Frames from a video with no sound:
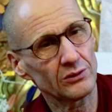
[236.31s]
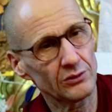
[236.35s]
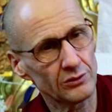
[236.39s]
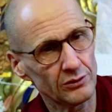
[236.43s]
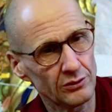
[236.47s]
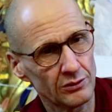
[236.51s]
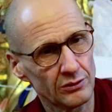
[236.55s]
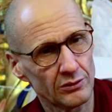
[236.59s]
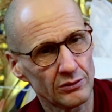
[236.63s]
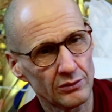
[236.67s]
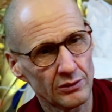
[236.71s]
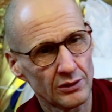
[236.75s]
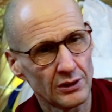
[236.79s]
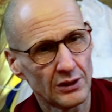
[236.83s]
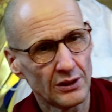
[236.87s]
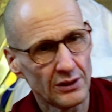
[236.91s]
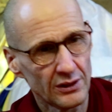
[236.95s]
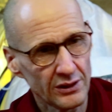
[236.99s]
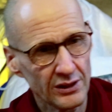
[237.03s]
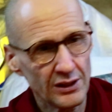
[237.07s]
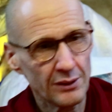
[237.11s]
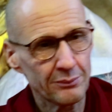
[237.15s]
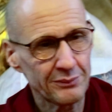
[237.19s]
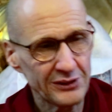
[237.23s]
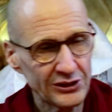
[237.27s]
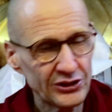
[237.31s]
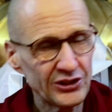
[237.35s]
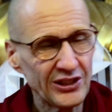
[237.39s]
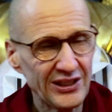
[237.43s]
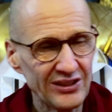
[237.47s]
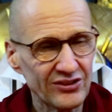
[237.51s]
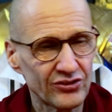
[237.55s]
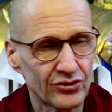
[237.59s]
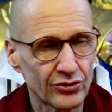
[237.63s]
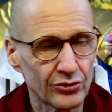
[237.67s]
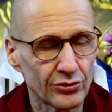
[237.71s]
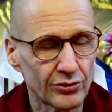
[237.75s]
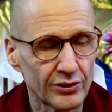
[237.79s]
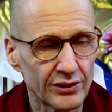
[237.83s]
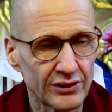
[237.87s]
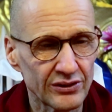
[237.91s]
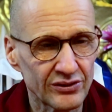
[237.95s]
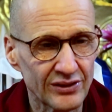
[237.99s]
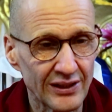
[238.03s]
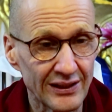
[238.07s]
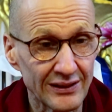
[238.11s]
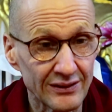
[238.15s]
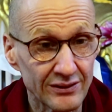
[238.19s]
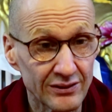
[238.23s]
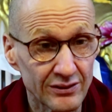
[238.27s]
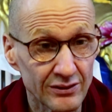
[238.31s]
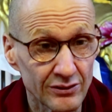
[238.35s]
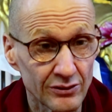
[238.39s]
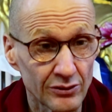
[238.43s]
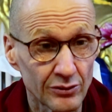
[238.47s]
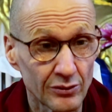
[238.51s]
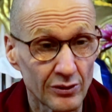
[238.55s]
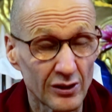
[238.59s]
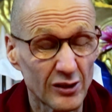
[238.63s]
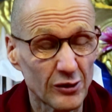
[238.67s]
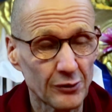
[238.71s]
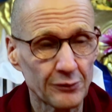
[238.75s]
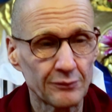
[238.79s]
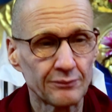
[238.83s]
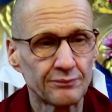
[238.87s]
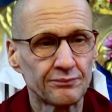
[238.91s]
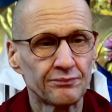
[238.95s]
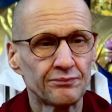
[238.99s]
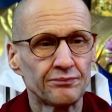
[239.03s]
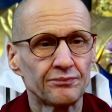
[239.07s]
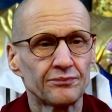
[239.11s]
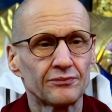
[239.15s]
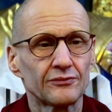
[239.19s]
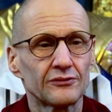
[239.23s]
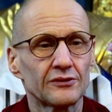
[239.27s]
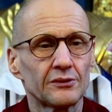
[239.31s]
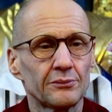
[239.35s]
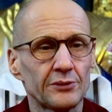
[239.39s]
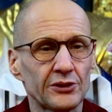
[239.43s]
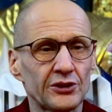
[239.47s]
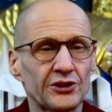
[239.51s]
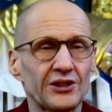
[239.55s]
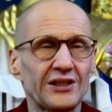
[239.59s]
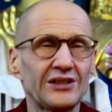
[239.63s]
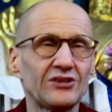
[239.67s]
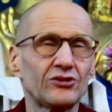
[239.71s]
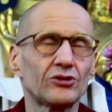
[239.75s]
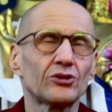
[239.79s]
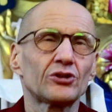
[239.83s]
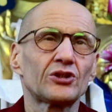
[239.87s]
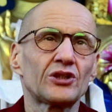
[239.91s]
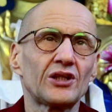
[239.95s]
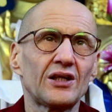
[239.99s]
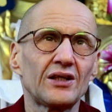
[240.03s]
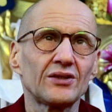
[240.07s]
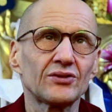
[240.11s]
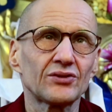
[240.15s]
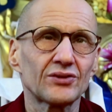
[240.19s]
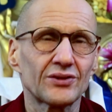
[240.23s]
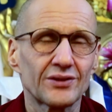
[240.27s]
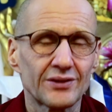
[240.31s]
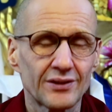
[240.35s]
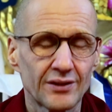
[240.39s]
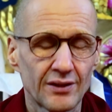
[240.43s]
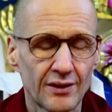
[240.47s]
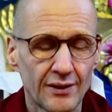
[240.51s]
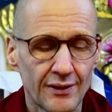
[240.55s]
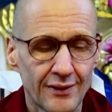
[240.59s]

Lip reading: Who, yeah, betrays you, in a sense. Who betrays your trust.